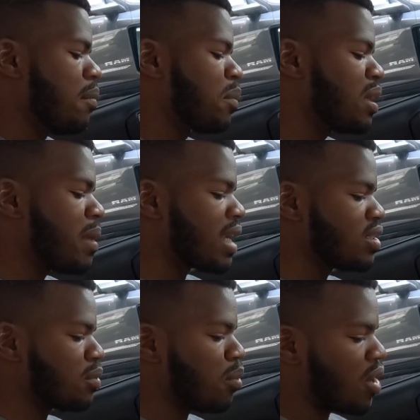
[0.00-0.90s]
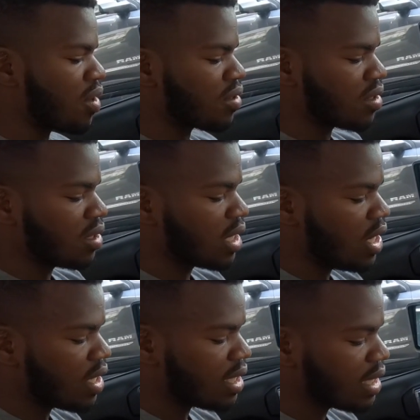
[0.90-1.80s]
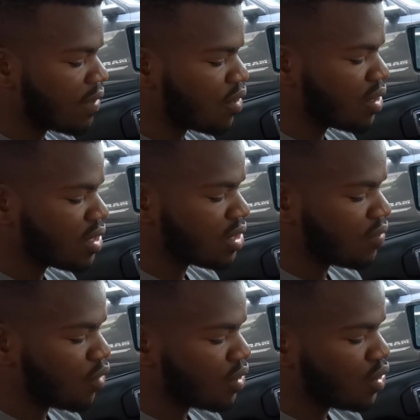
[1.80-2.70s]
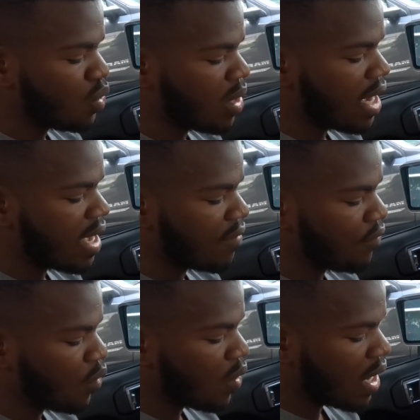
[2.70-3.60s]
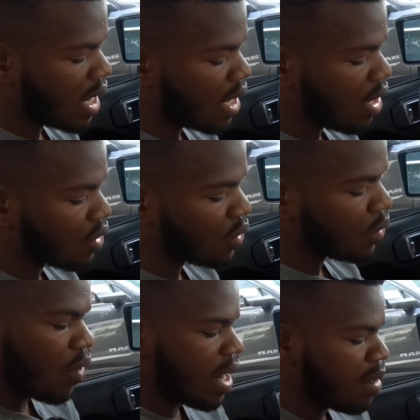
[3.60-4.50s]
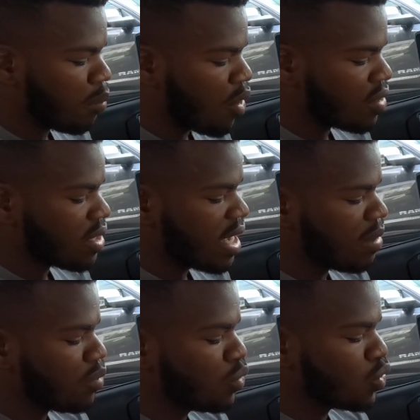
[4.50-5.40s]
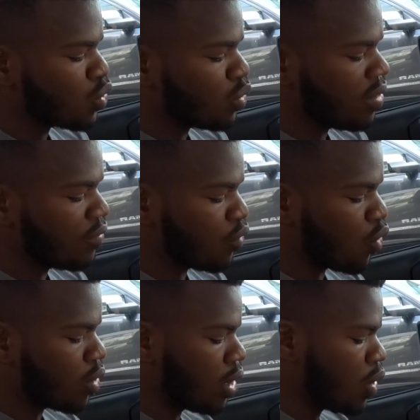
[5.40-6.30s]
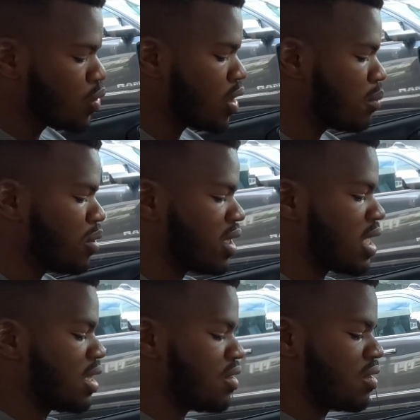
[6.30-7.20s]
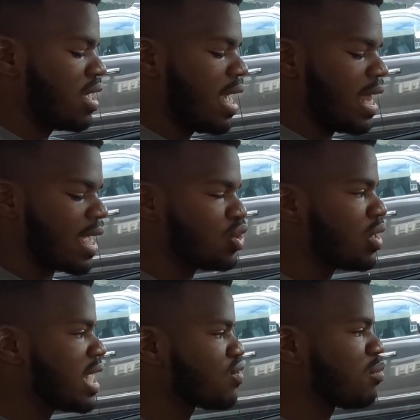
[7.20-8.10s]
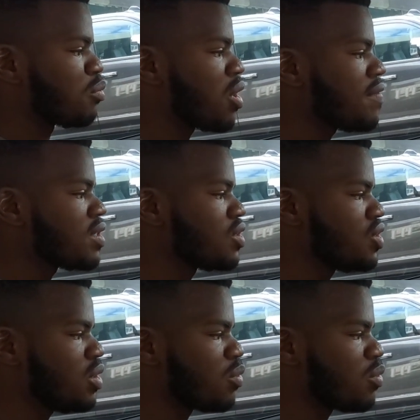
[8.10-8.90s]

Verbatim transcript: putting it back into park looking at this lever here this is for the two high four high auto four high part-time neutral and four low so you can put that in there like i showed you guys from previous jeep